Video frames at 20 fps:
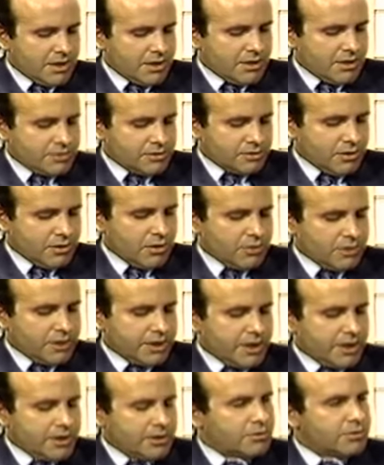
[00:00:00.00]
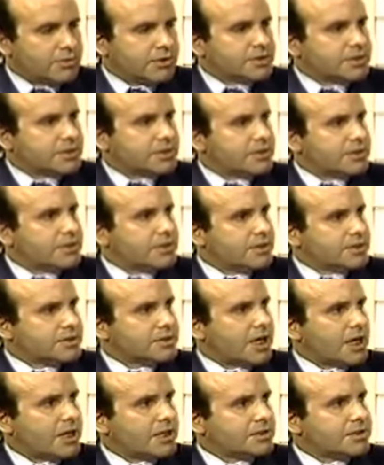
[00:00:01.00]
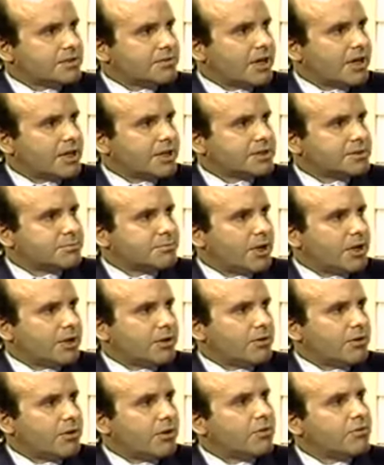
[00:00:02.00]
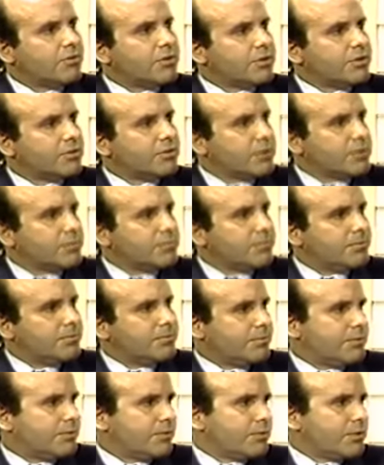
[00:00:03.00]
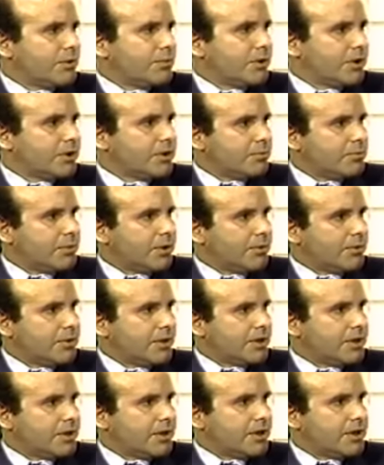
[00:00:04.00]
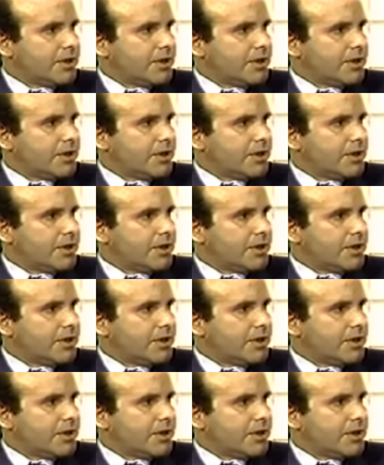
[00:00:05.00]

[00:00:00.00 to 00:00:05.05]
slowly increase the size of that expander over a 3-month period,